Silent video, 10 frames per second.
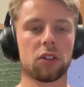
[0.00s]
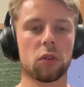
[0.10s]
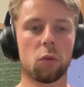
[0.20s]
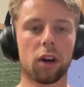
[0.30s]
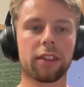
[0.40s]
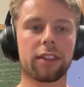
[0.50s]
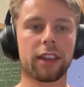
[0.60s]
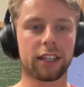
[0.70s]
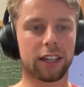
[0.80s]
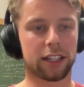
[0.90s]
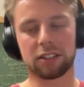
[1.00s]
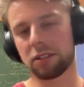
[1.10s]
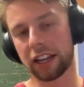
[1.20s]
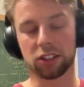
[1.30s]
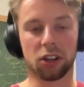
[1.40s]
One thing that
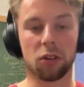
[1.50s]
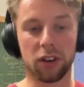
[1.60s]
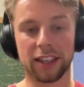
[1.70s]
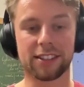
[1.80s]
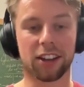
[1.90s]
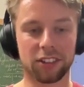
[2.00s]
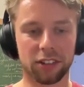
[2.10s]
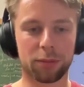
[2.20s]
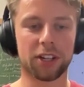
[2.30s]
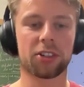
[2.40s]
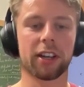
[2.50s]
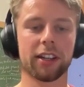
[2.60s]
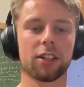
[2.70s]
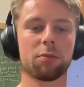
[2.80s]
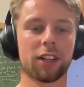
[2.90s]
I don't know whether it's
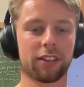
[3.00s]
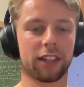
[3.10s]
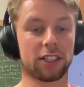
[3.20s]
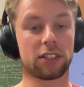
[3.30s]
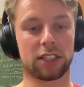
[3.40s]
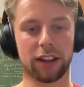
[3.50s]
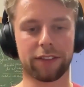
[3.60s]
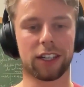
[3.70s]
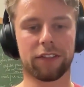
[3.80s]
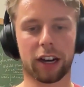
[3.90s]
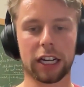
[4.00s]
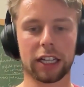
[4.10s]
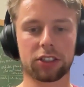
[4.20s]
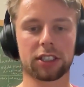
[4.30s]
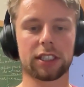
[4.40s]
underappreciated, but I think it's definitely very
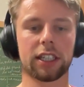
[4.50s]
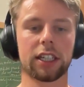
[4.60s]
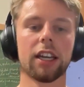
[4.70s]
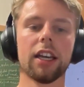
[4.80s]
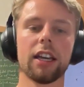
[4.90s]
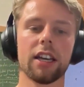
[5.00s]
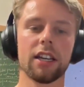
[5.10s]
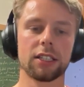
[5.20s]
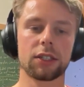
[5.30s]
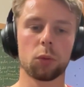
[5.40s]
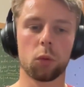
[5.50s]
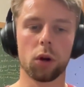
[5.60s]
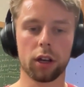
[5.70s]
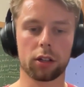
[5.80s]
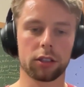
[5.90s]
interesting, is
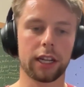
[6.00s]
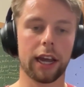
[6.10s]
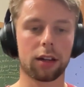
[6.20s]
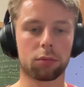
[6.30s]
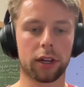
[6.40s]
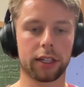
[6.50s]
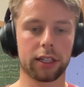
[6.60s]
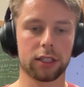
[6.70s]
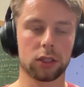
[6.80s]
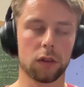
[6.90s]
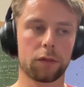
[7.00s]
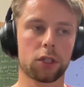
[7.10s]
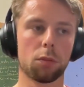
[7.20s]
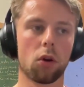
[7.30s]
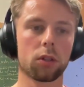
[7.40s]
work on calibrating sort of
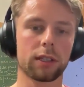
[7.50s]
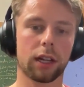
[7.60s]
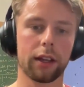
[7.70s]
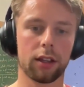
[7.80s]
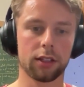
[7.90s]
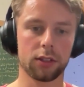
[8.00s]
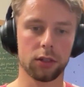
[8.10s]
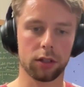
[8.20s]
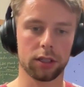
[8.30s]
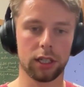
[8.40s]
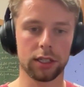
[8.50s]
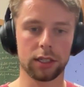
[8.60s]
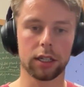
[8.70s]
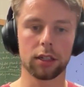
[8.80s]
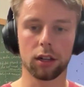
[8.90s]
small scale uncertainties
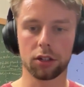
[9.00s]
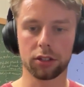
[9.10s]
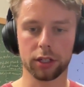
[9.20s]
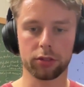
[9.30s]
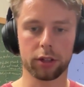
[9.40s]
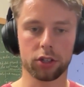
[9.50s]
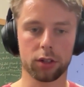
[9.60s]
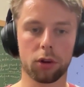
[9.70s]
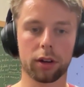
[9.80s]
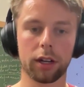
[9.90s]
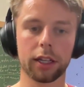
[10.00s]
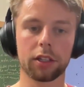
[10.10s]
in the large scale structure modeling